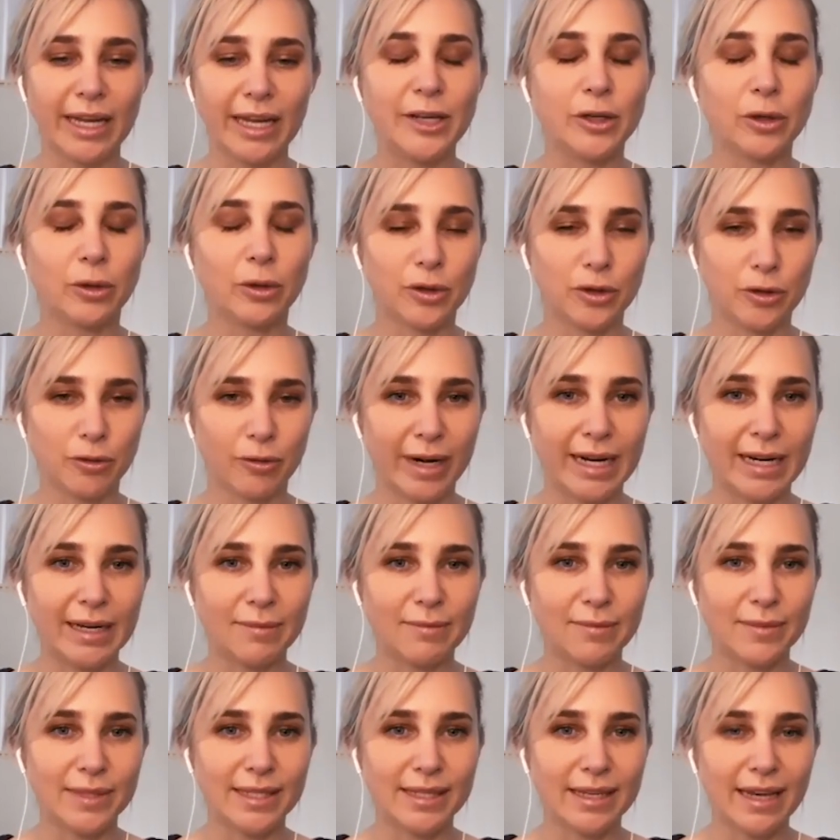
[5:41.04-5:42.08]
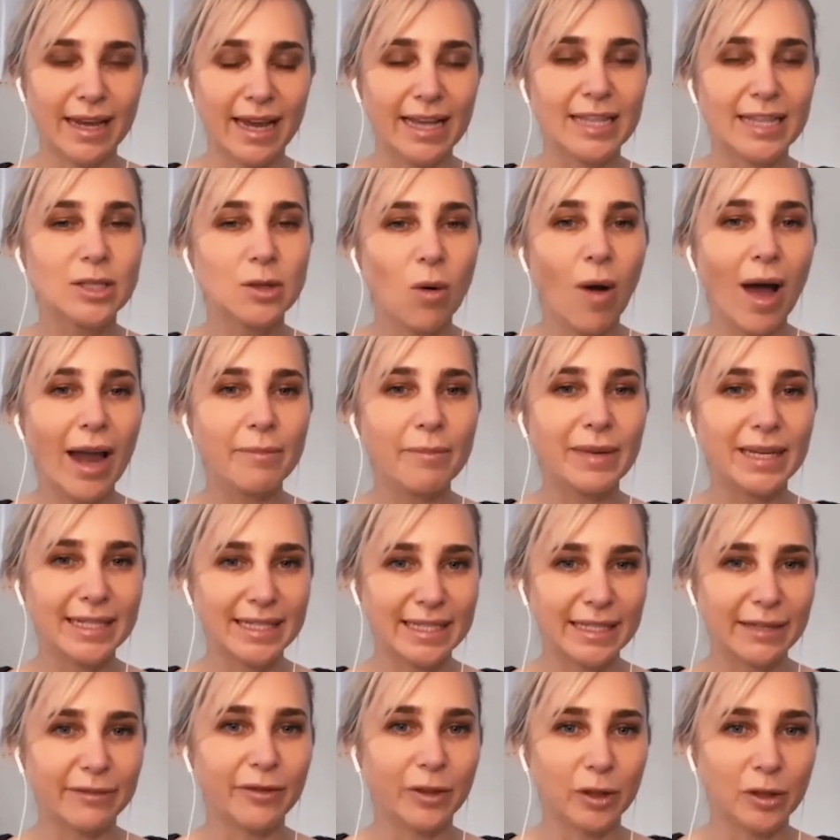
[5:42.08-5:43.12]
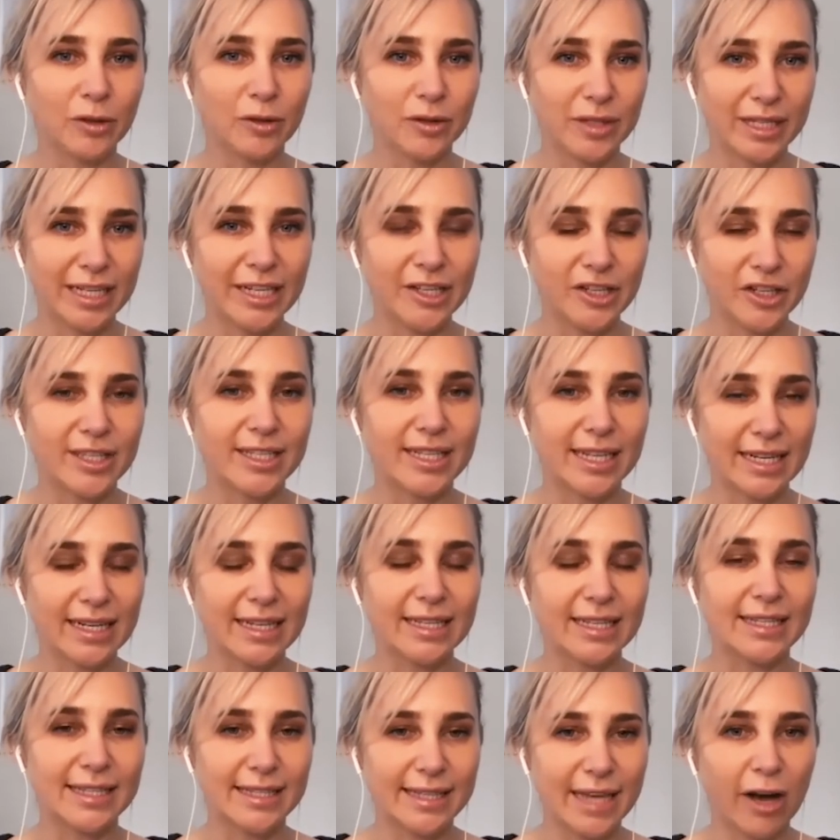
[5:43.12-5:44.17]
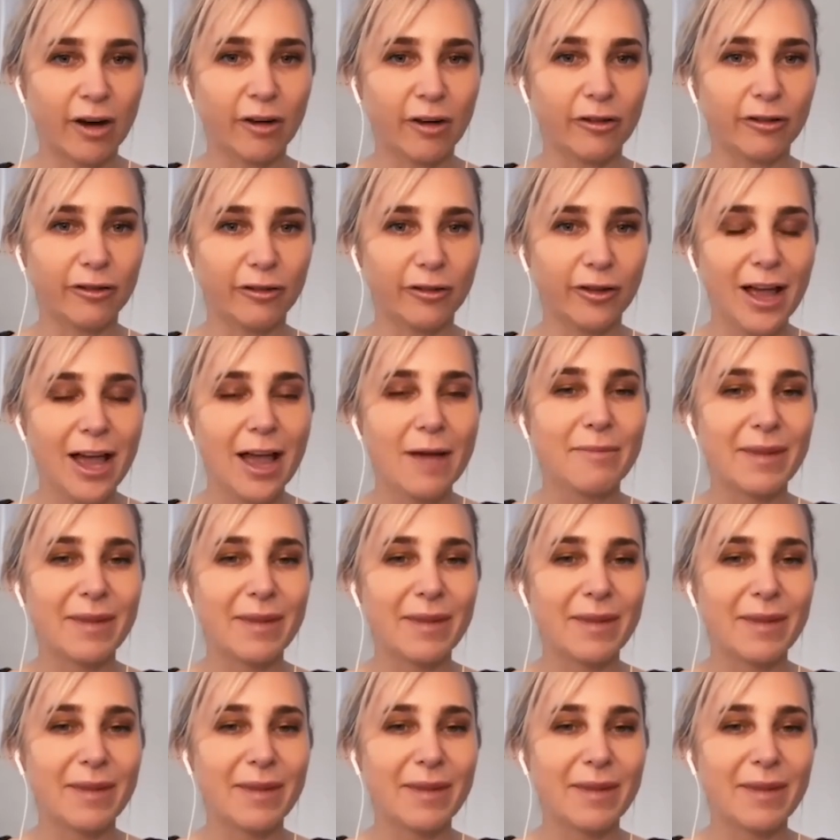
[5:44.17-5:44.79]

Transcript: in your dreams is quite a big difficulty just in itself.